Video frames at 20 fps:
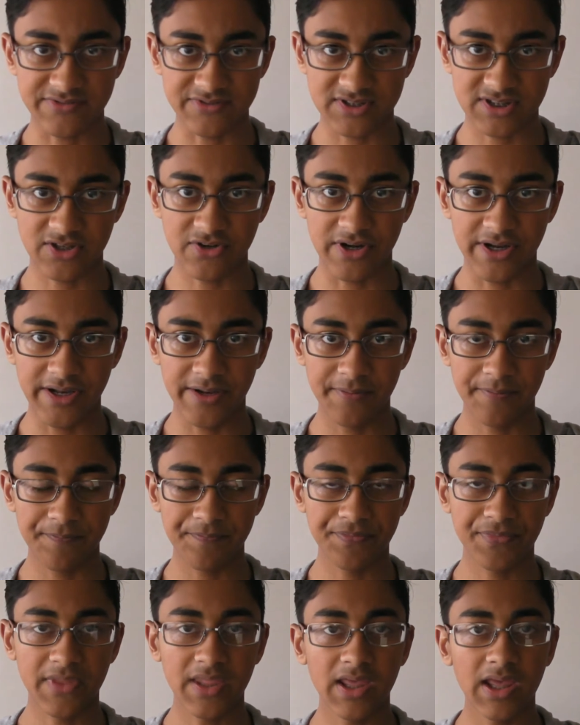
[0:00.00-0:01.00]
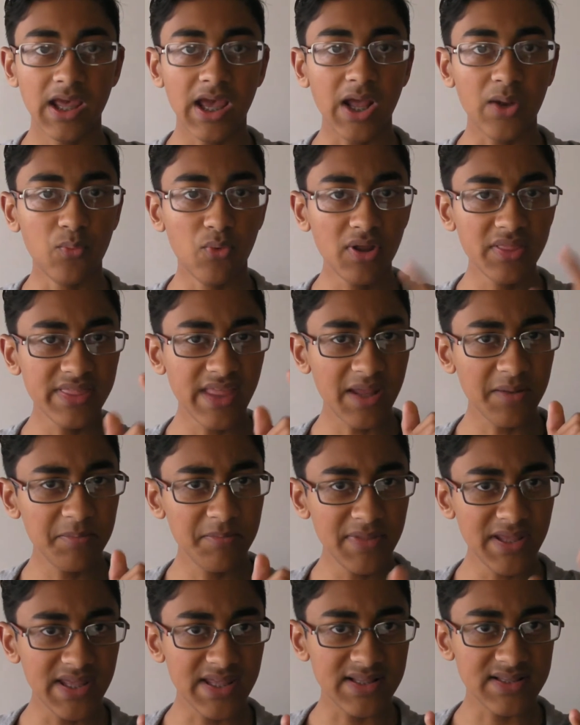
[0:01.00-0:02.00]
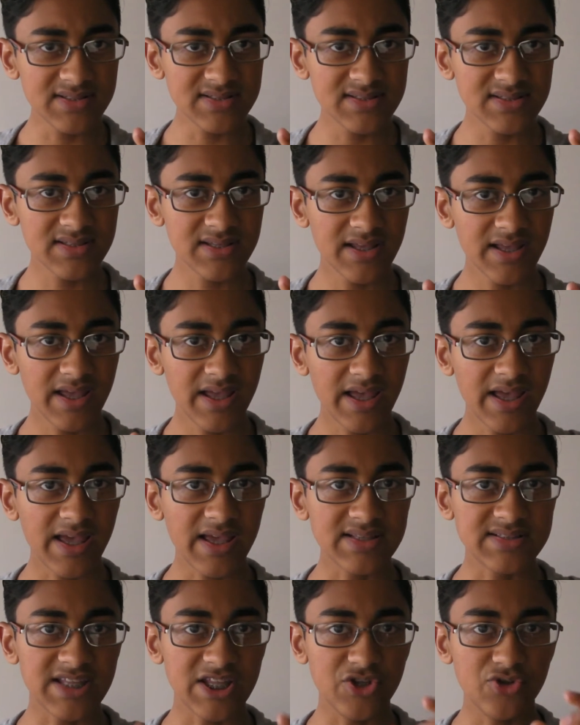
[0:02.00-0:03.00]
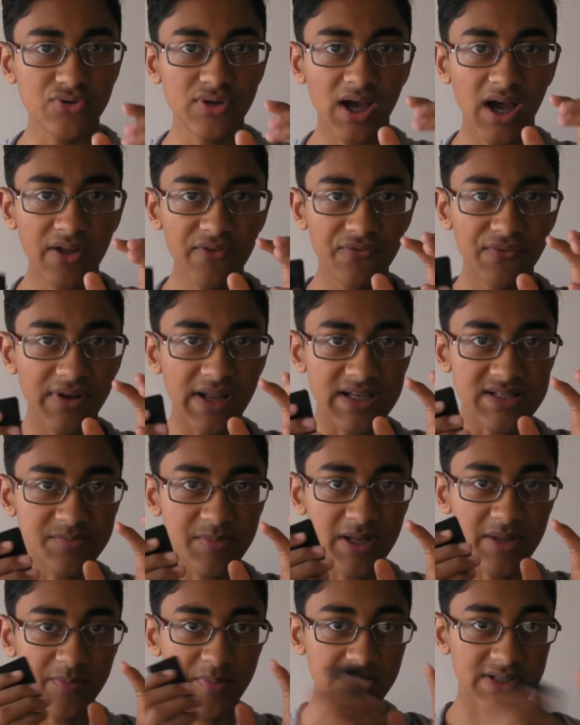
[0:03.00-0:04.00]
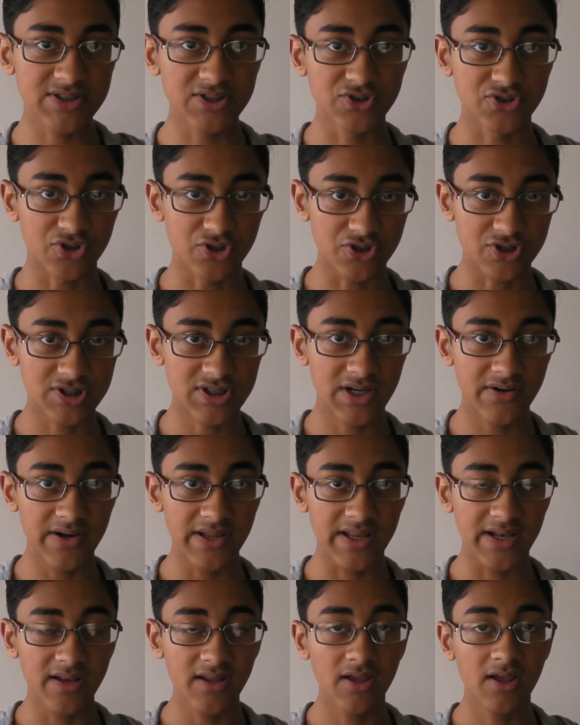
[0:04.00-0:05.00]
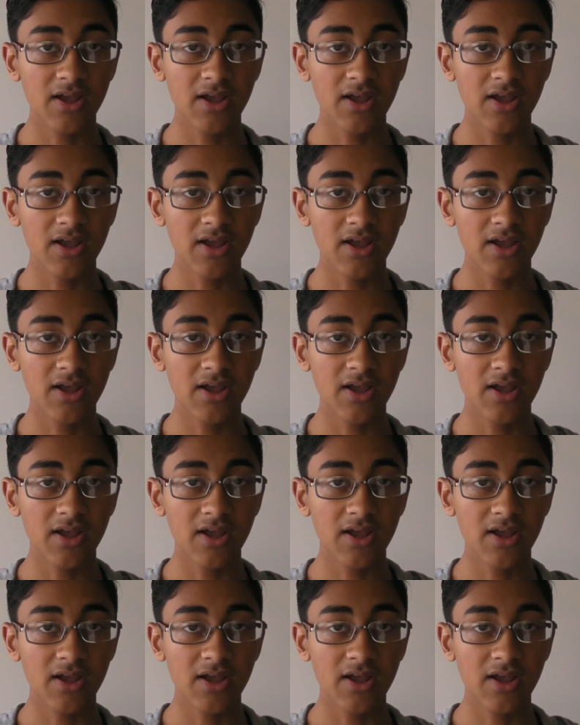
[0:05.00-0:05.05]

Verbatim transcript: screen. And what that means is that you can't fit as many pixels on your screen,